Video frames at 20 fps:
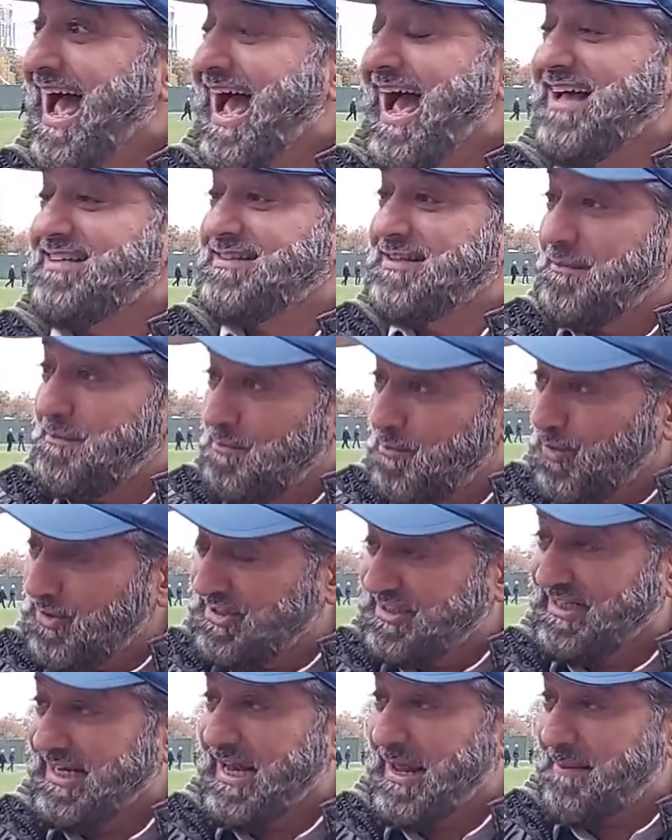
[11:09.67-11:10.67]
As a
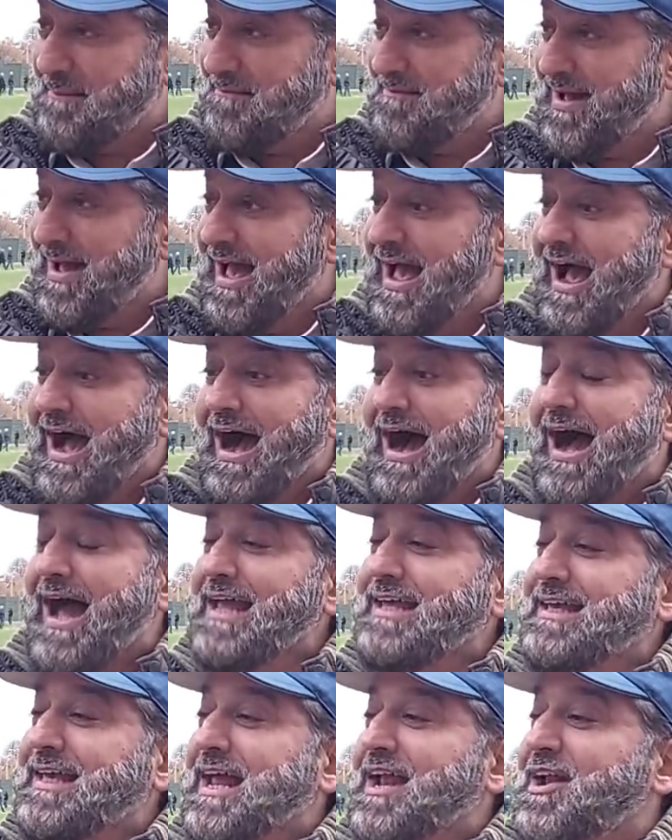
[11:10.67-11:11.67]
Muslim,
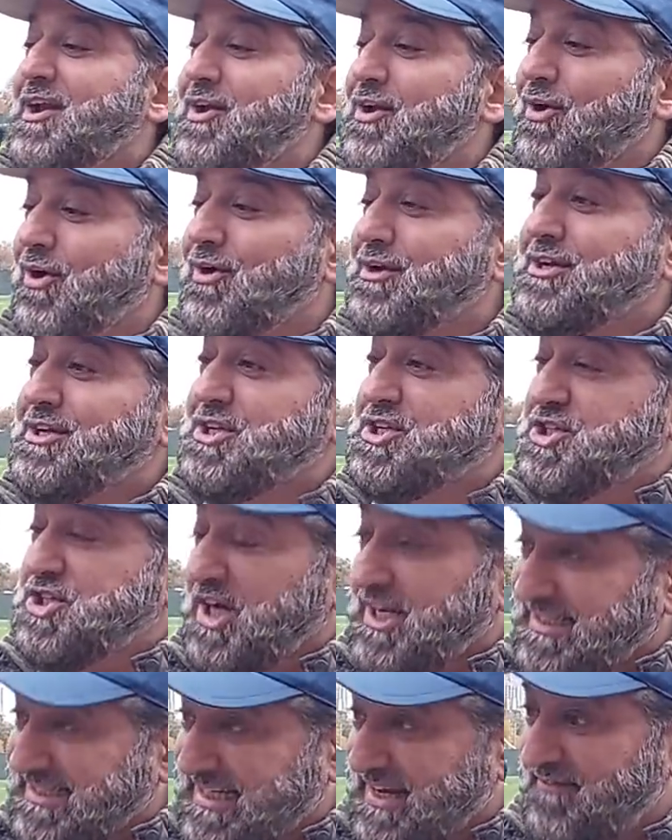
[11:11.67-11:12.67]
I cannot
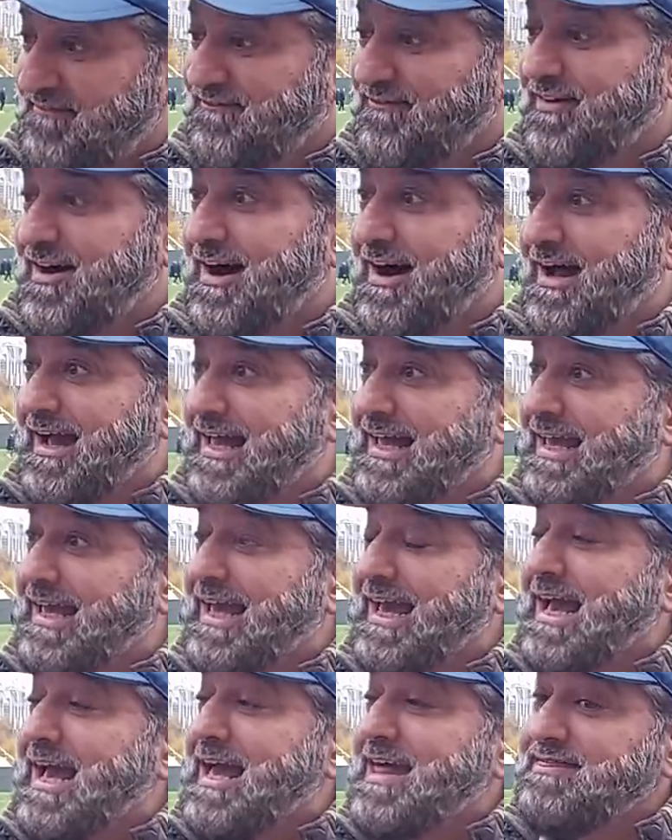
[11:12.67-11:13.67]
justify
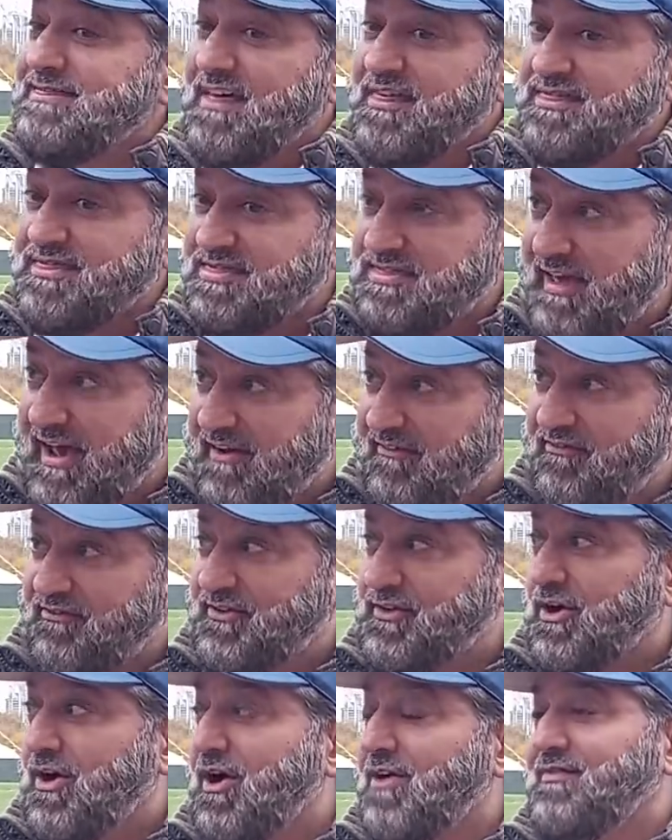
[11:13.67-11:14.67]
the
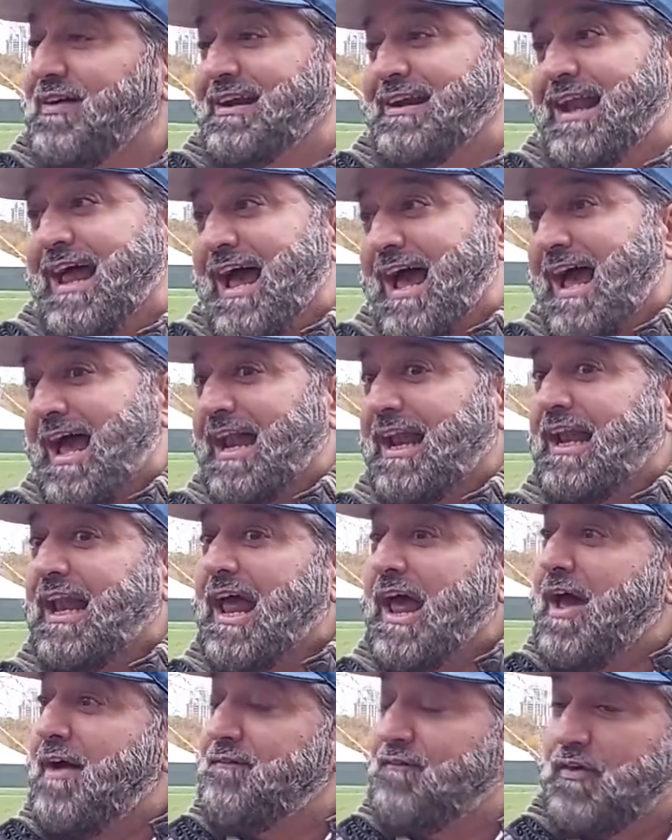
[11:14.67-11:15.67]
theft of a land
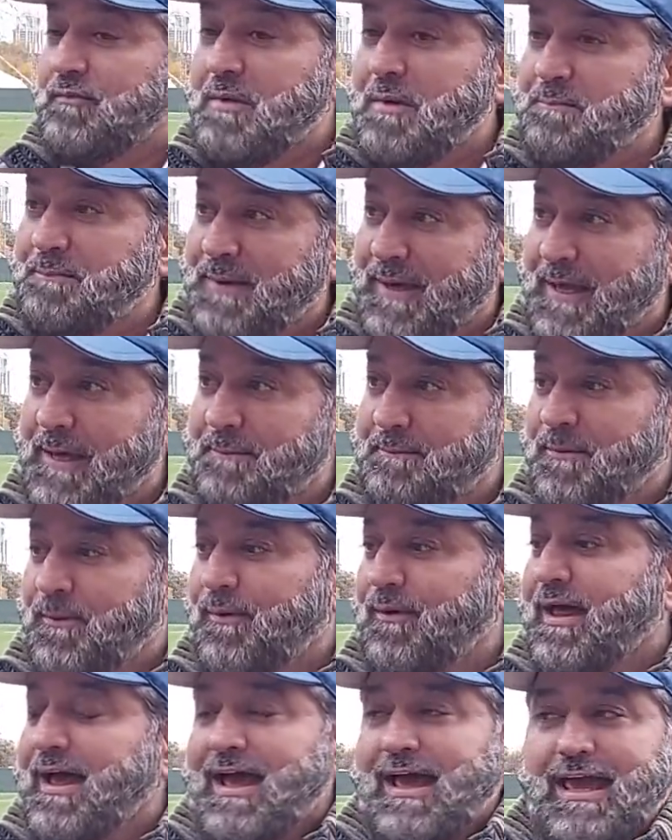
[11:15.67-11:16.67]
from a
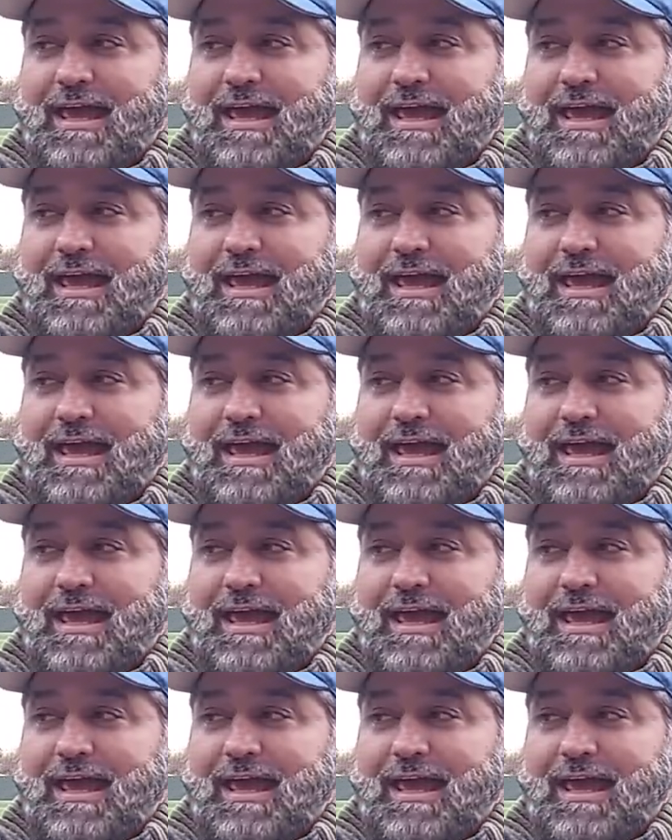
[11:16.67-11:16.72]
people,